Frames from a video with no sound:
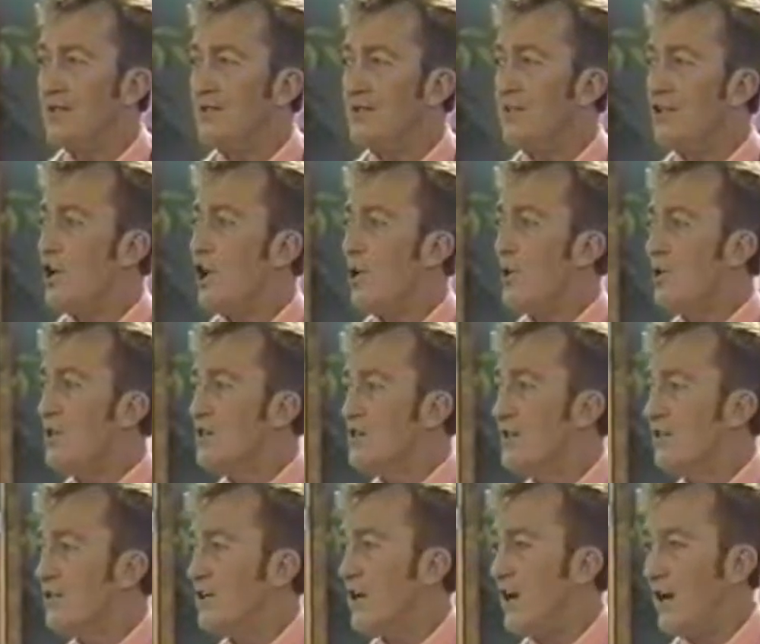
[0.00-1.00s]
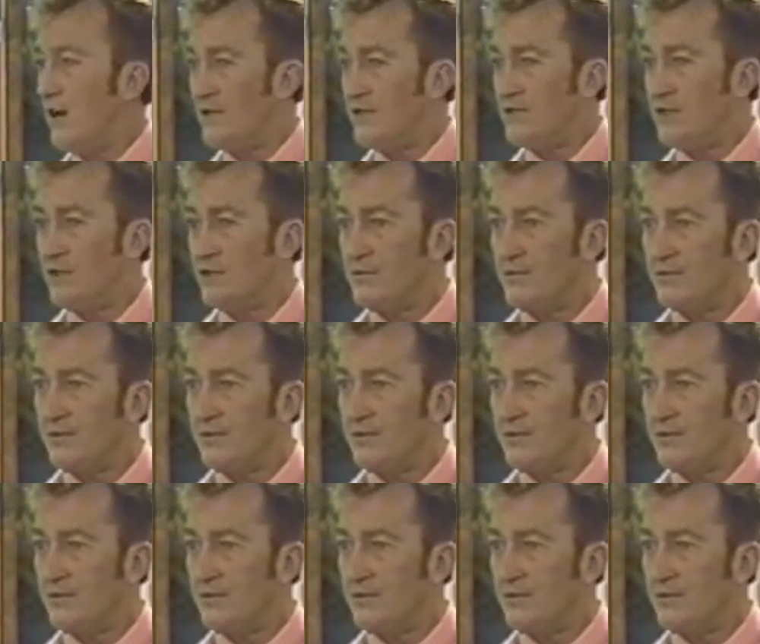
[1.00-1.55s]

that no one has ever loved."